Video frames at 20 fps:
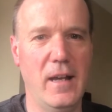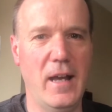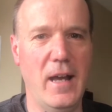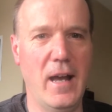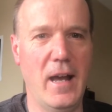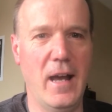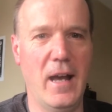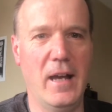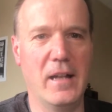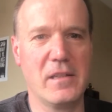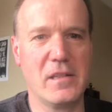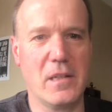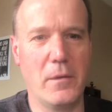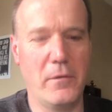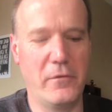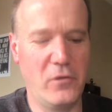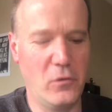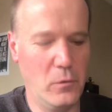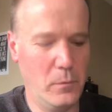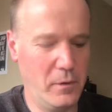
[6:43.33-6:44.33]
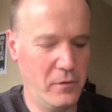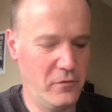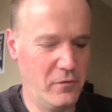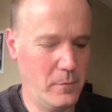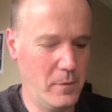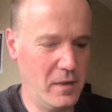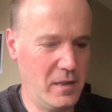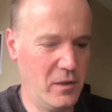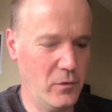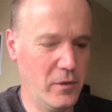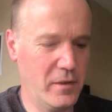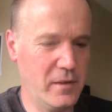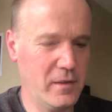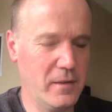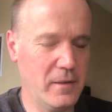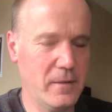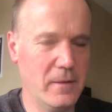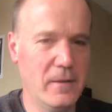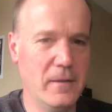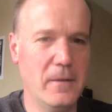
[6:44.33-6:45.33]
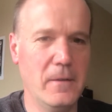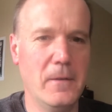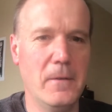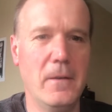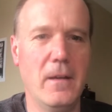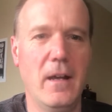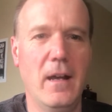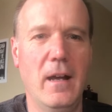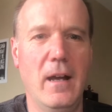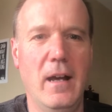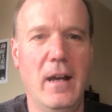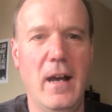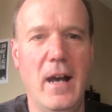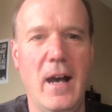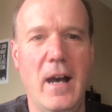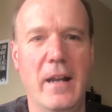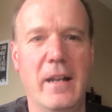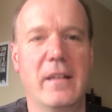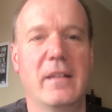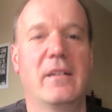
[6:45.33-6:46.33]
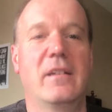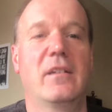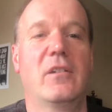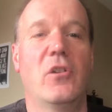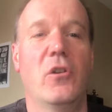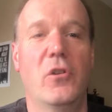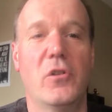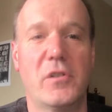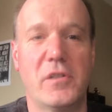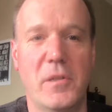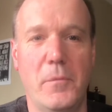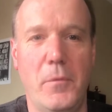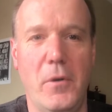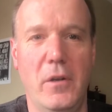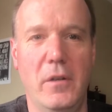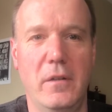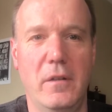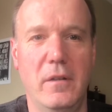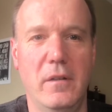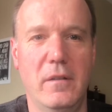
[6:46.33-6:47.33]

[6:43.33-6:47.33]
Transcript: And some of you will be familiar with it. And it talks about